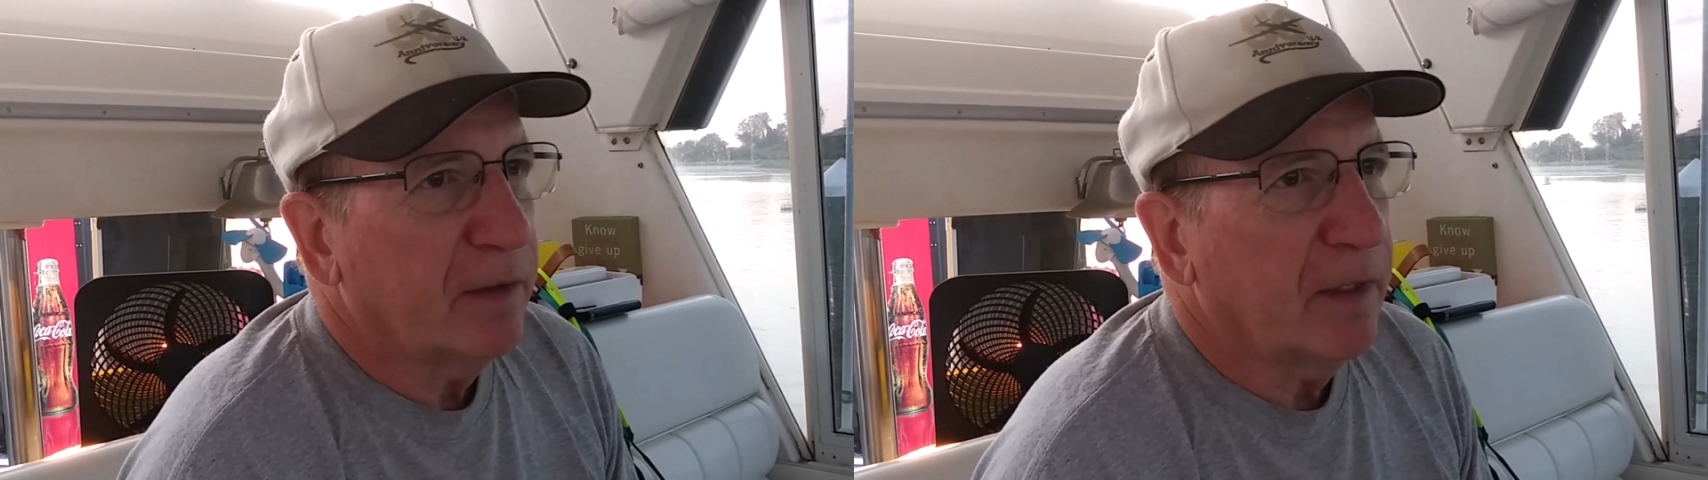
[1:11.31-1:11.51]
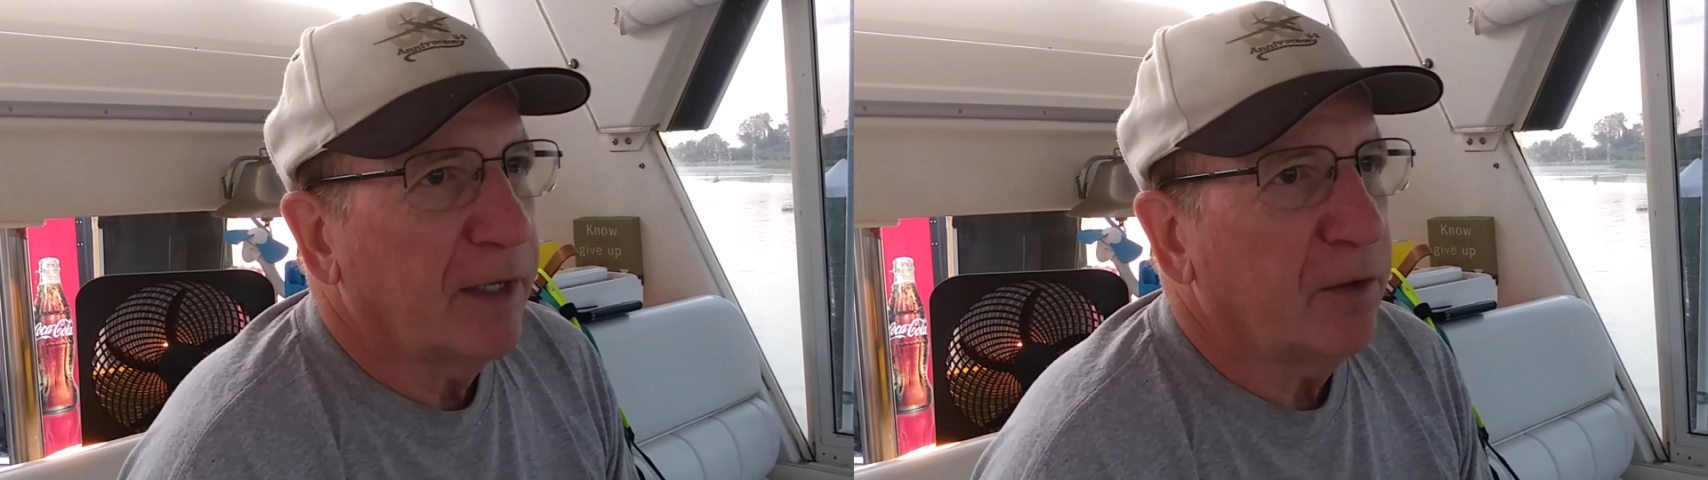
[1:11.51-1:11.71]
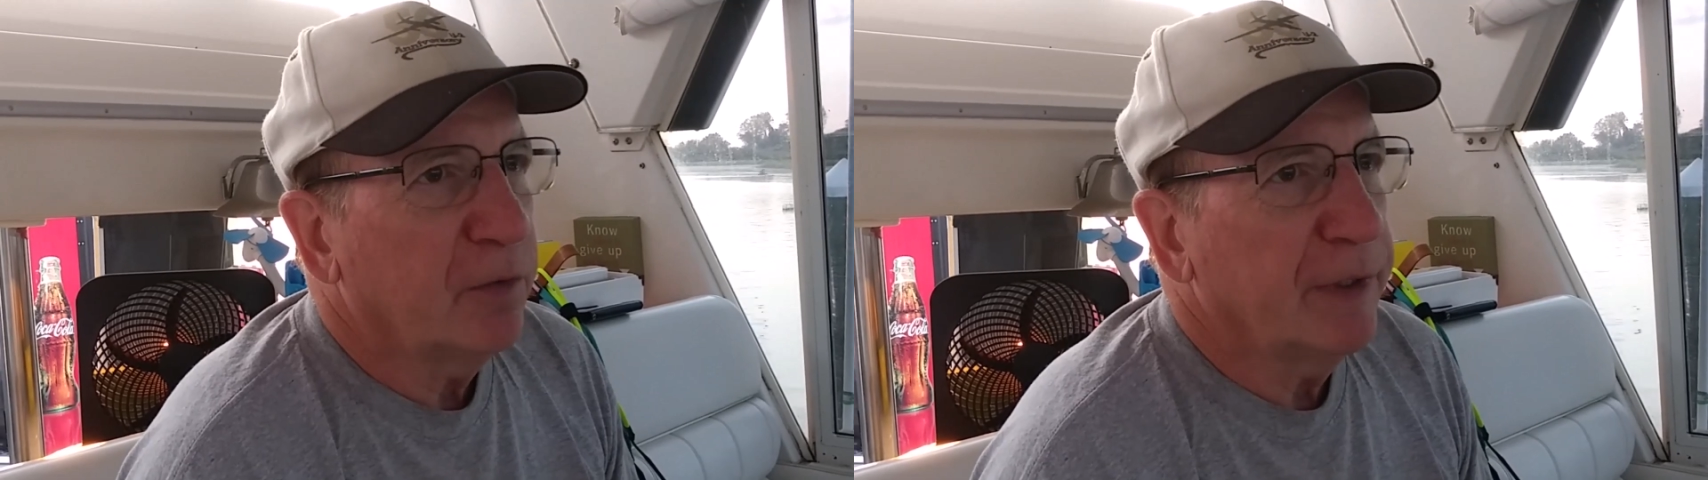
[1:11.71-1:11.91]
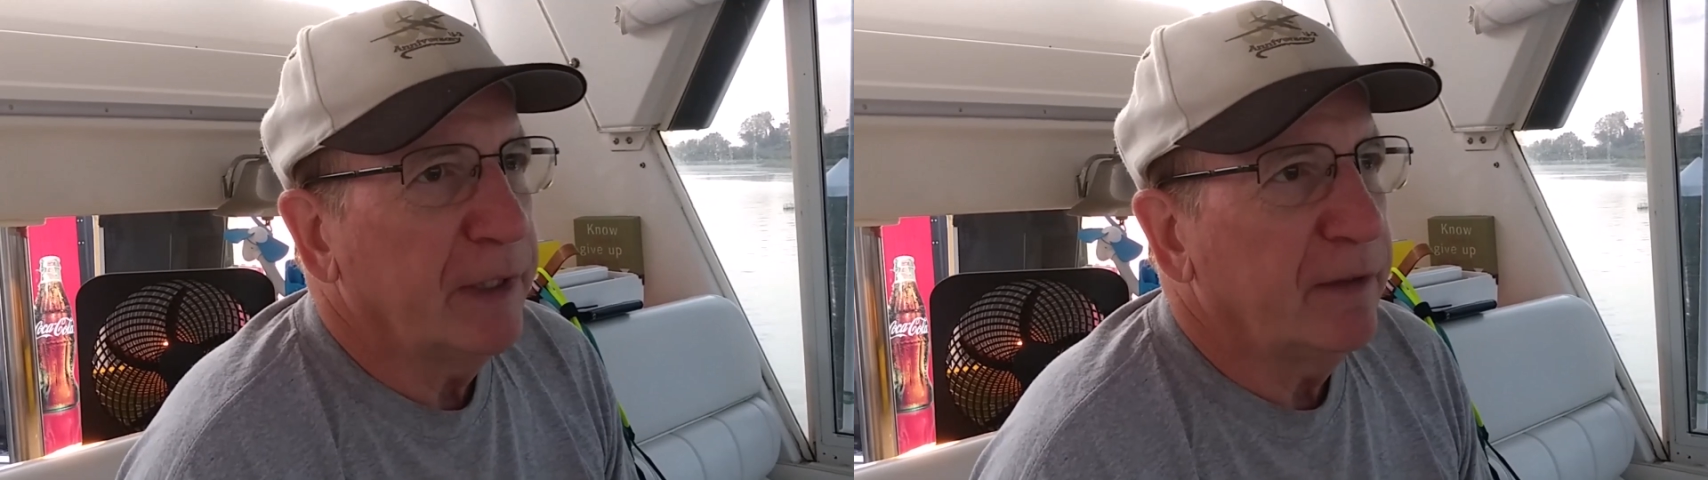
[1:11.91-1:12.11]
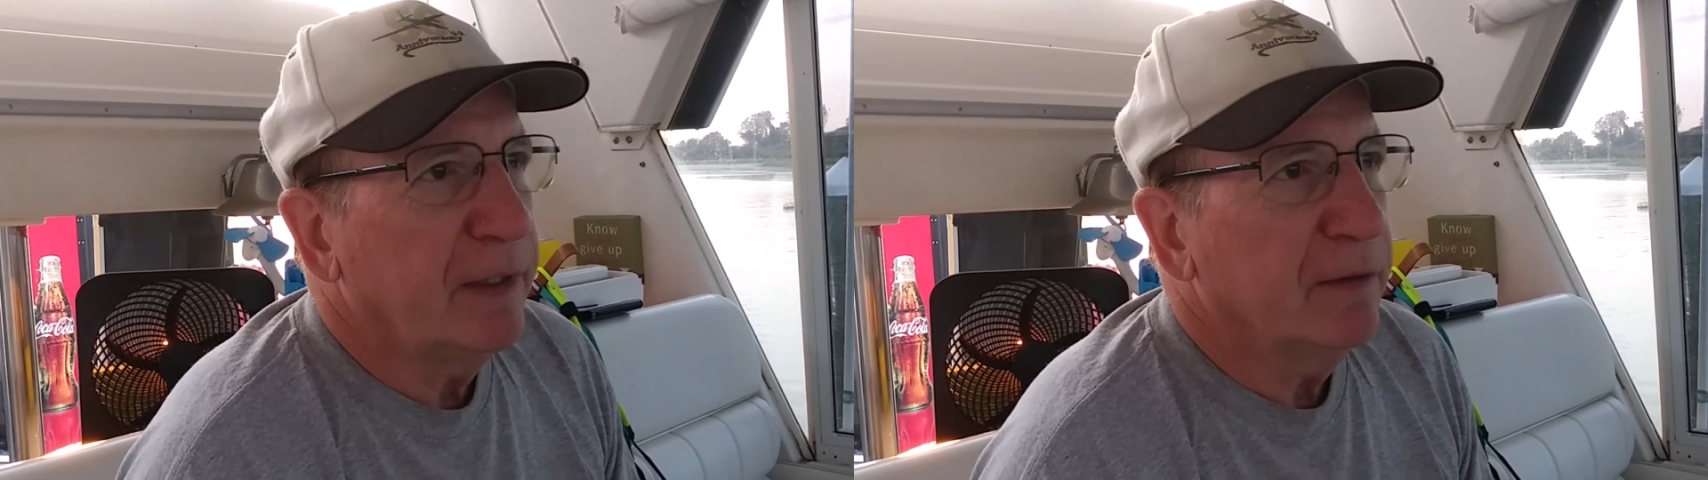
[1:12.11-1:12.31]
Not
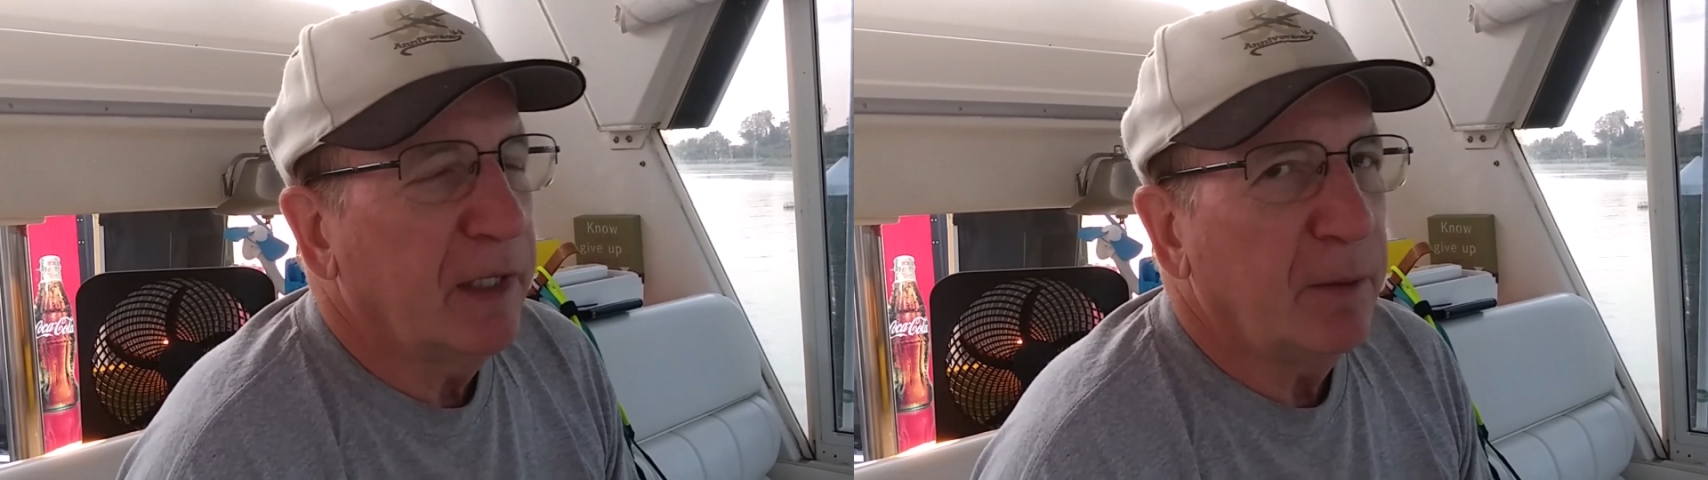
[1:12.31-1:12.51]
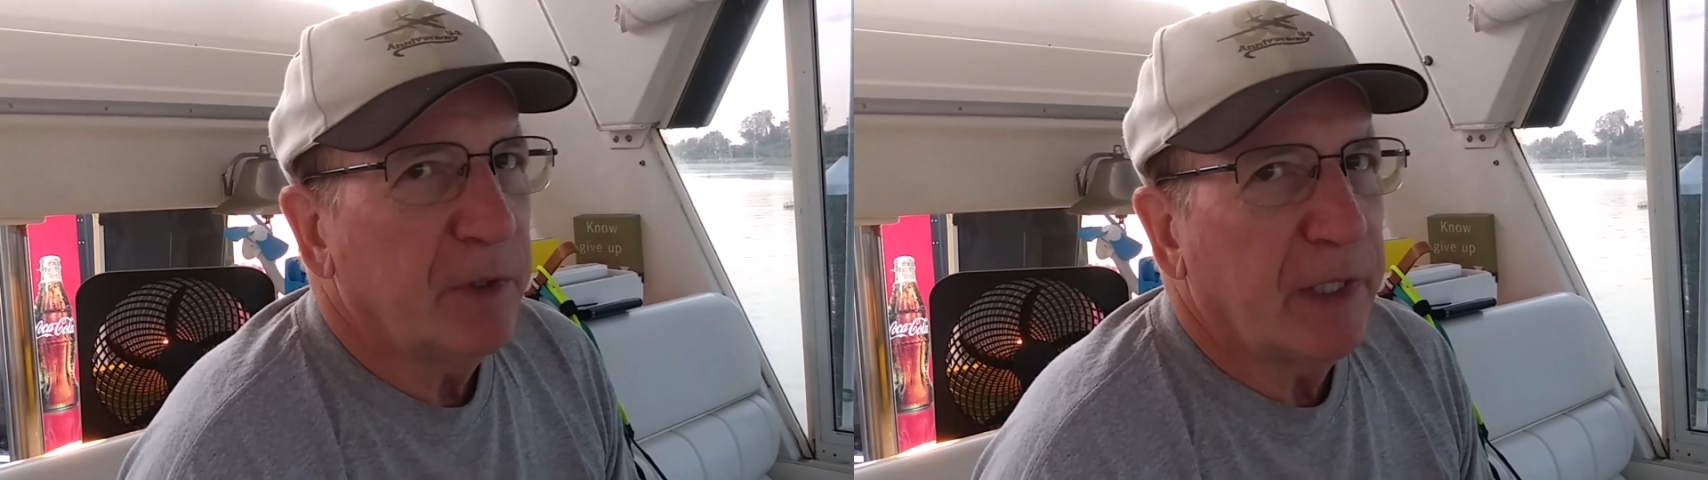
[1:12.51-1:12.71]
only the Labor